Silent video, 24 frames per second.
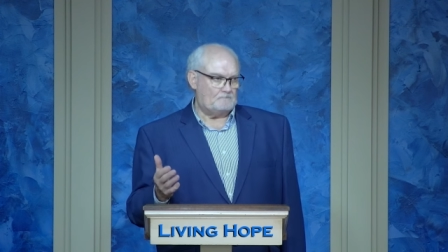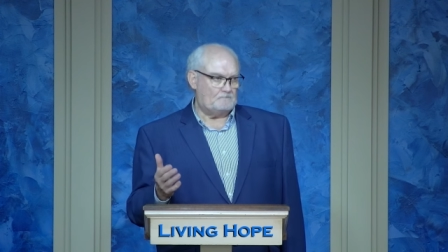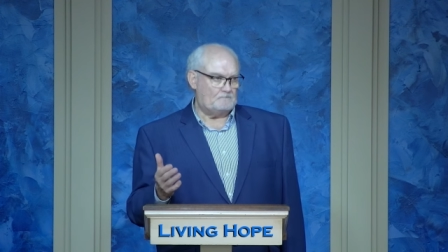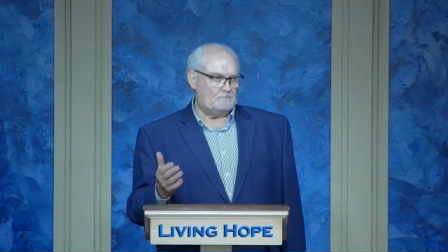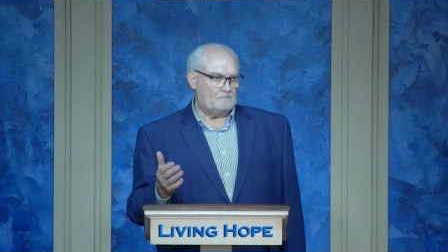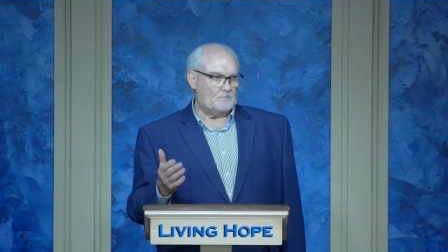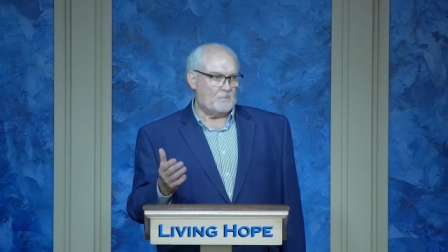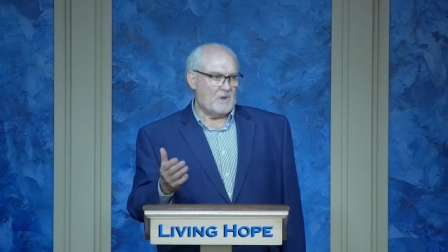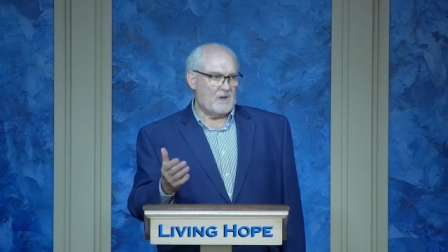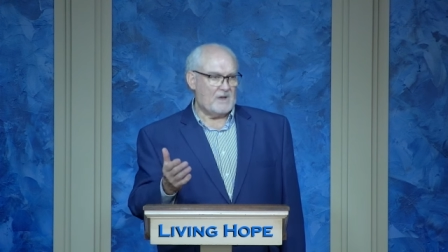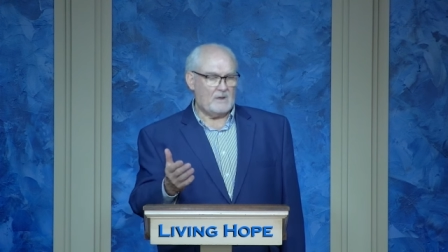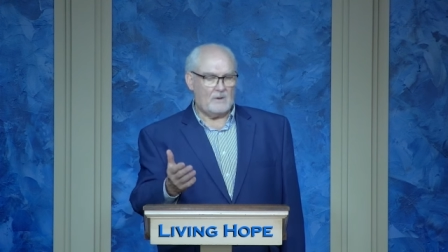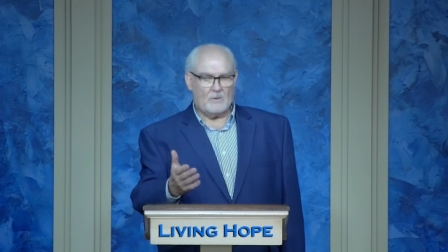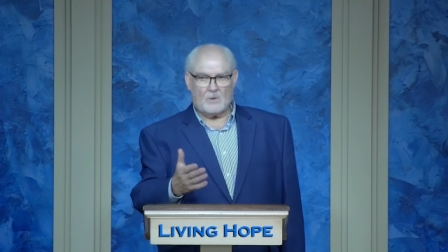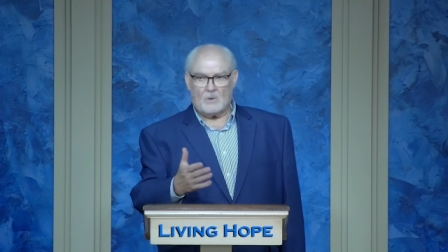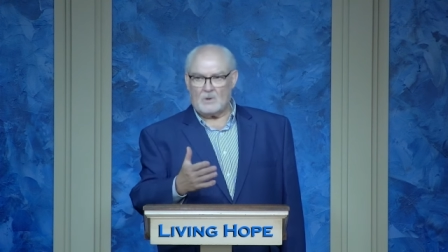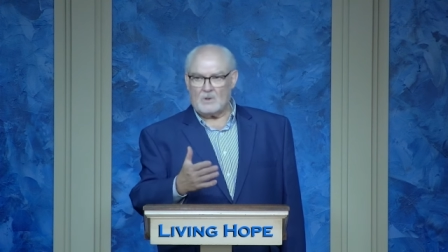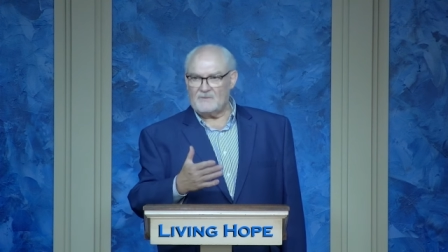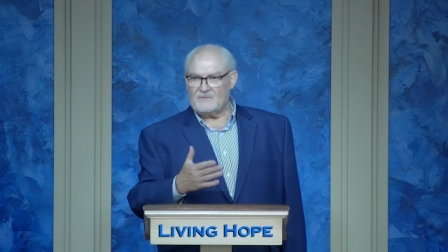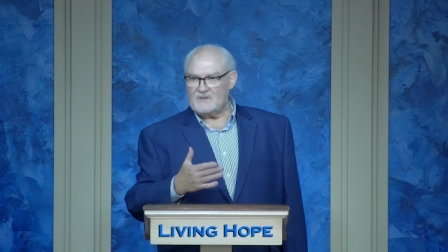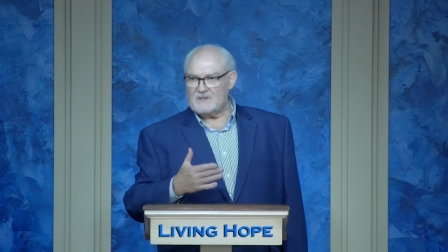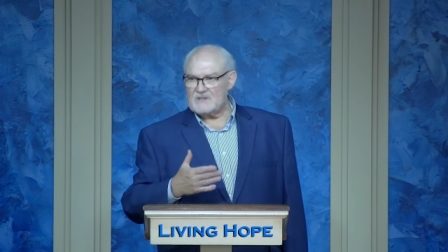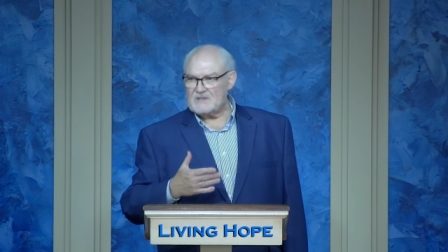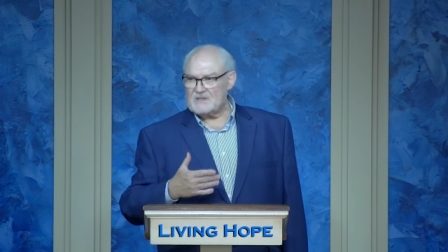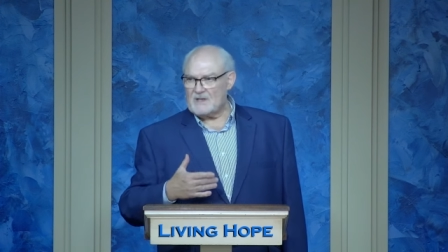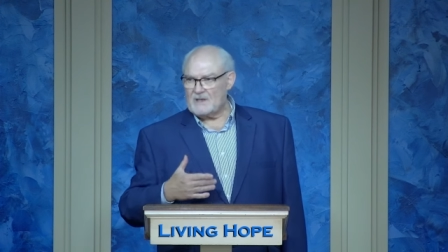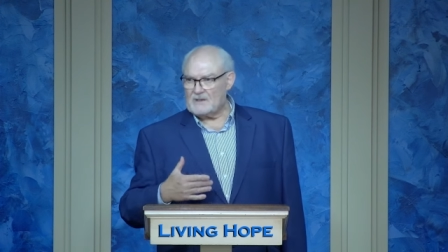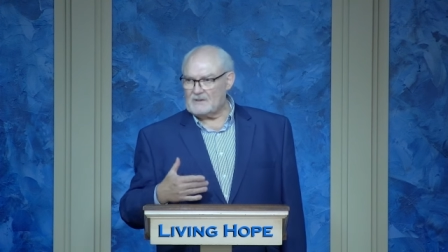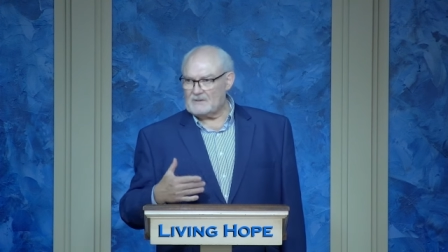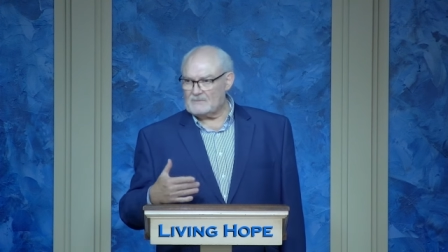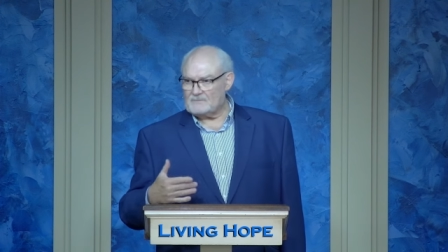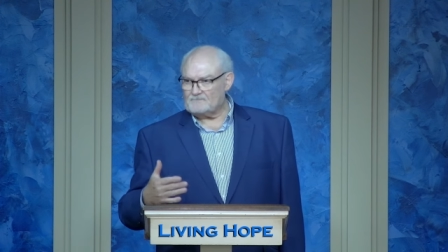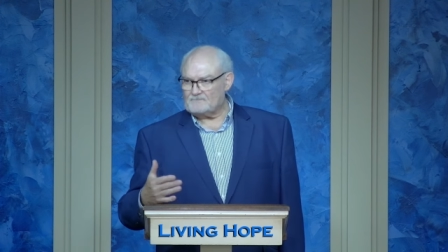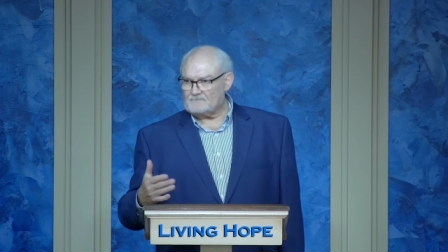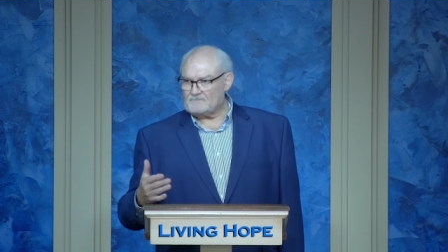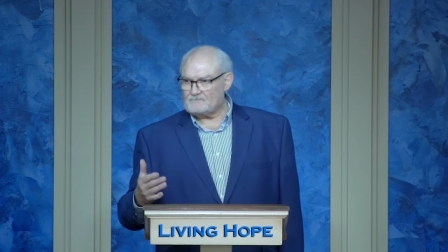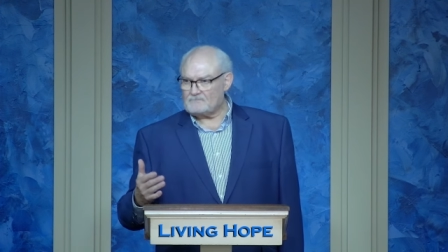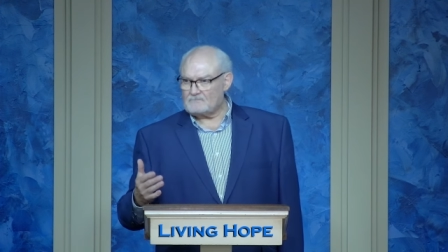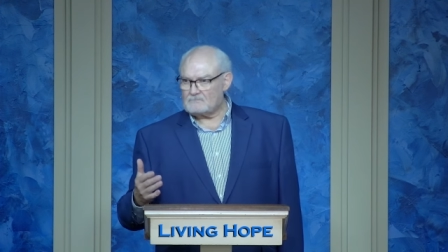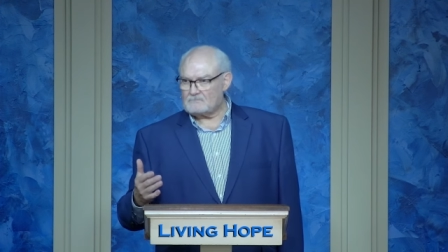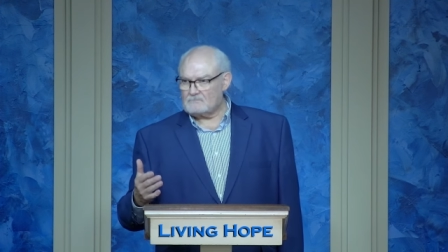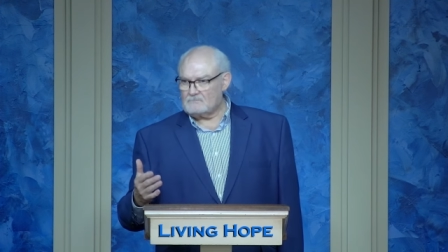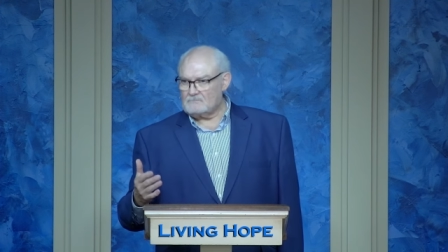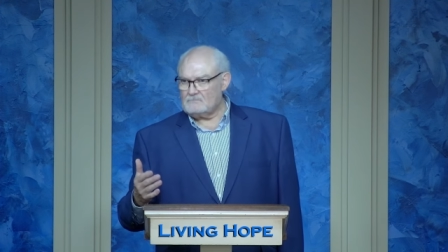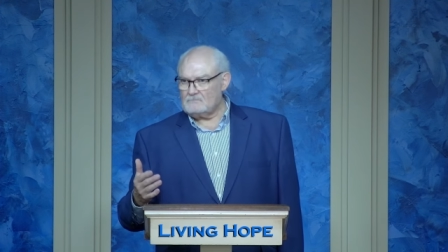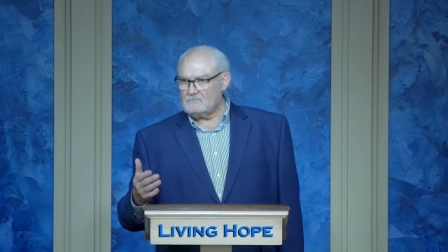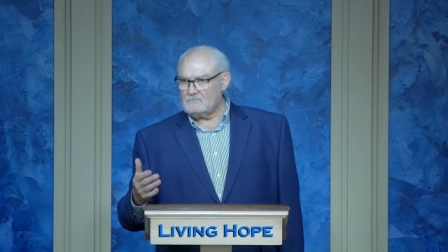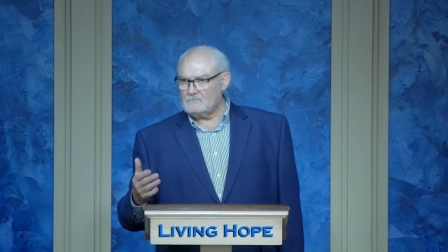and all of a sudden,
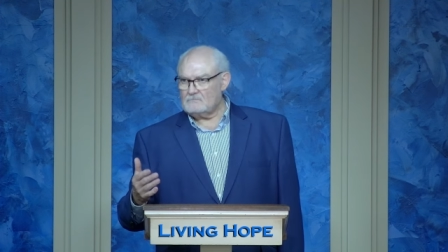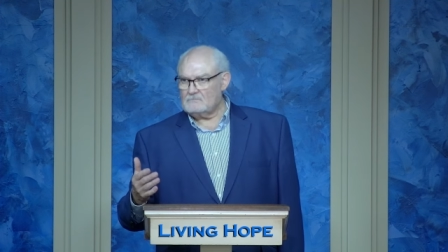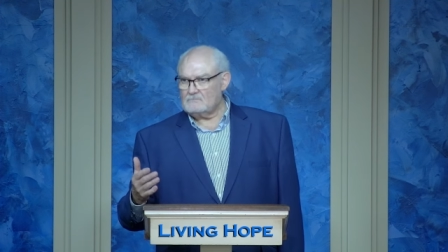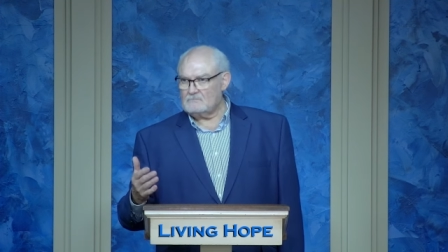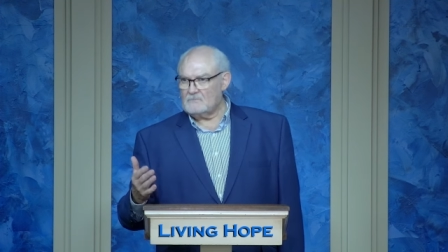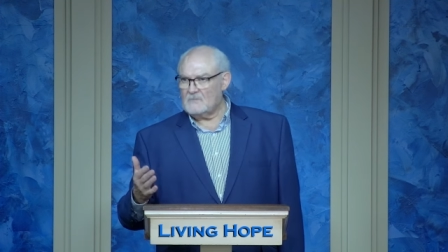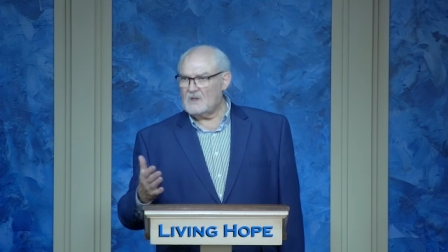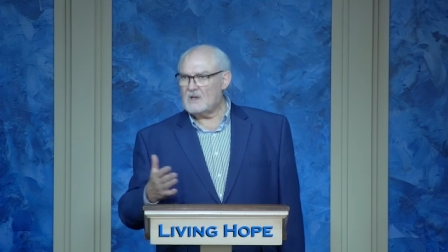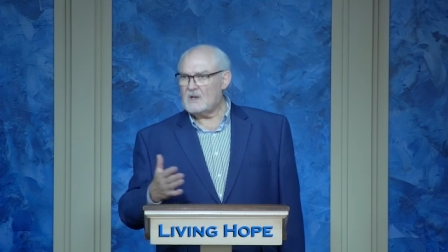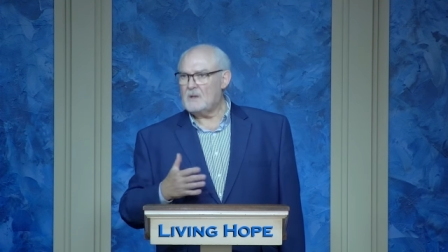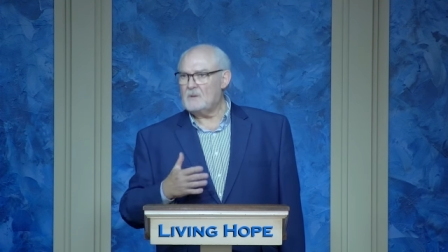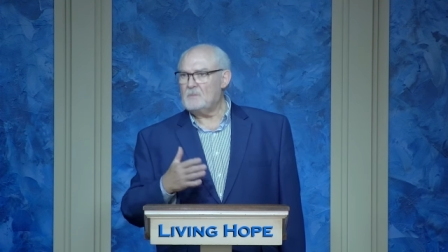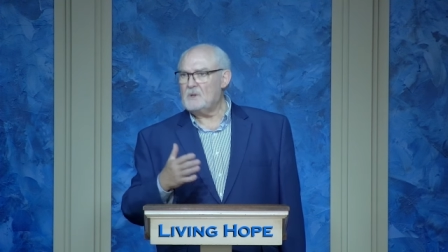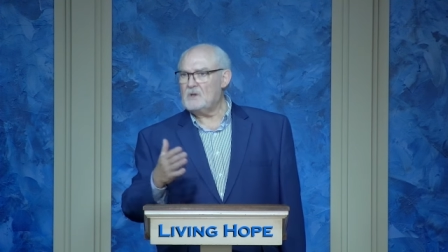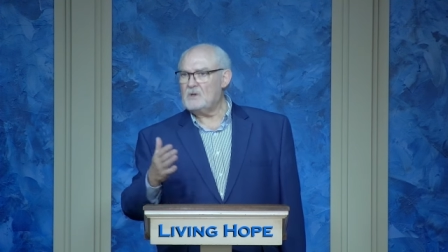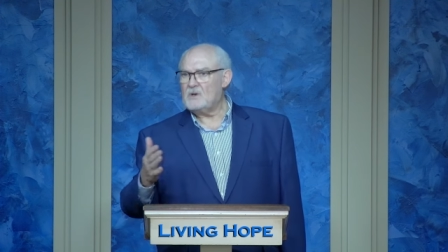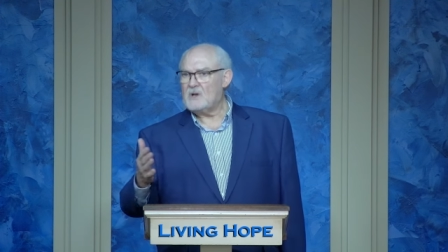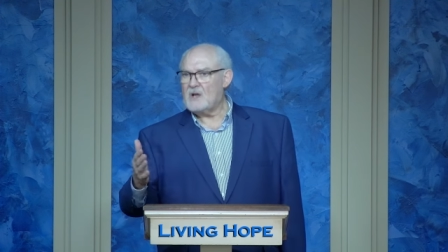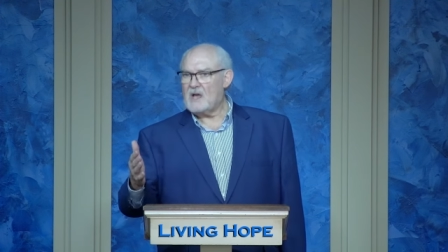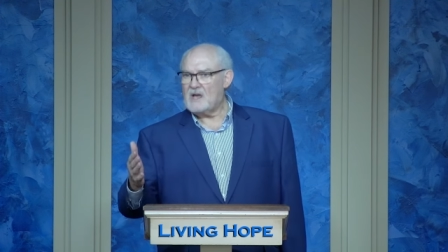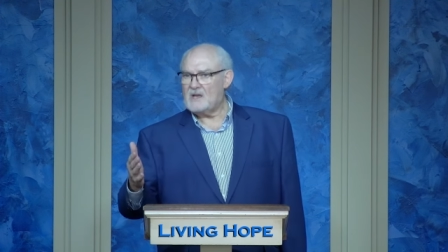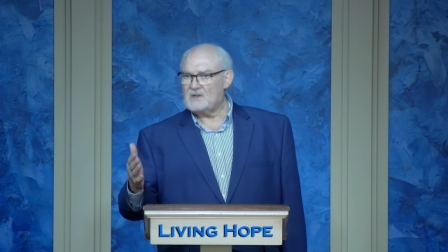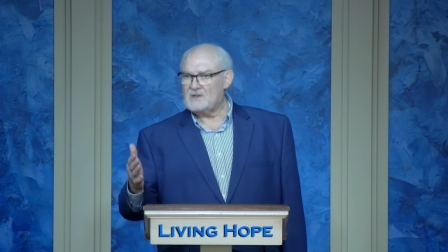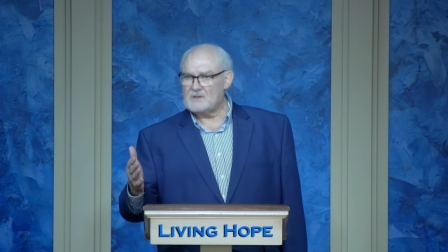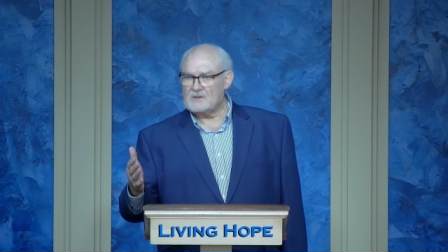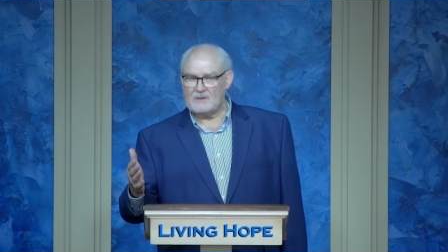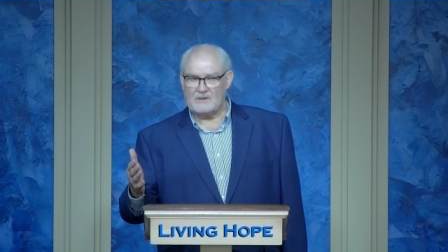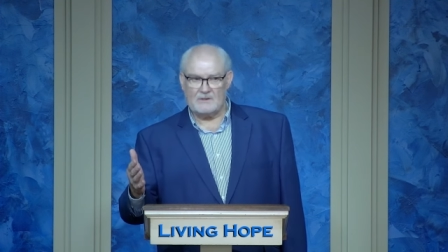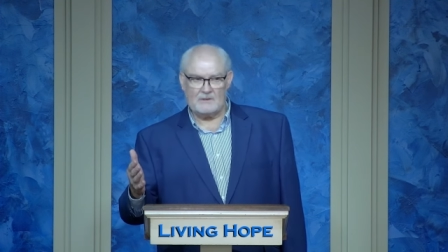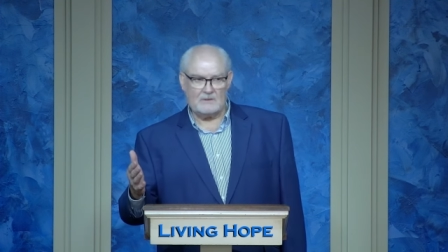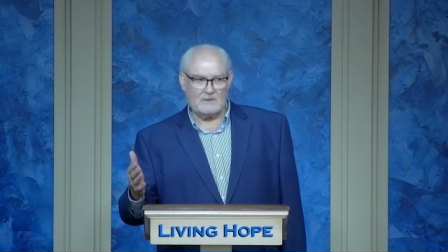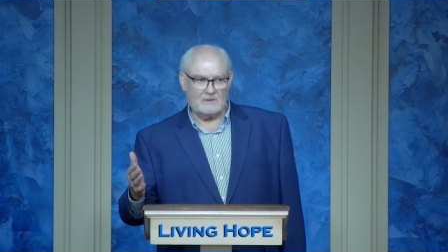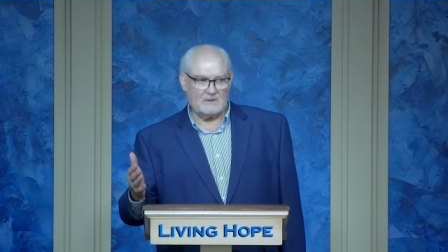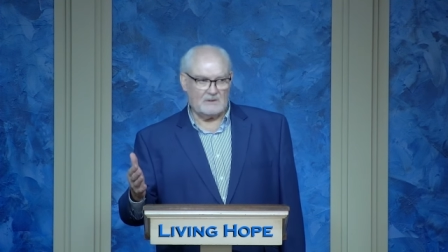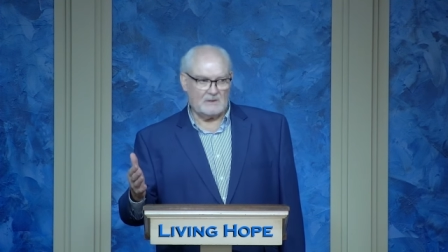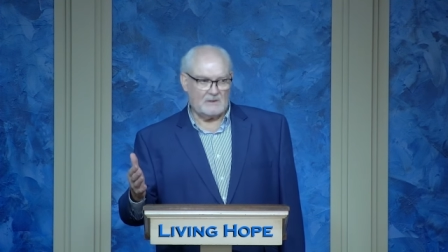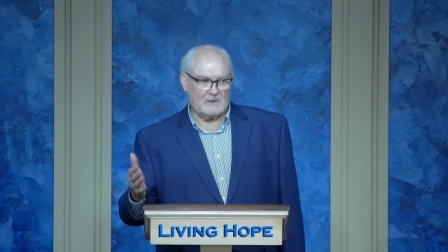the communication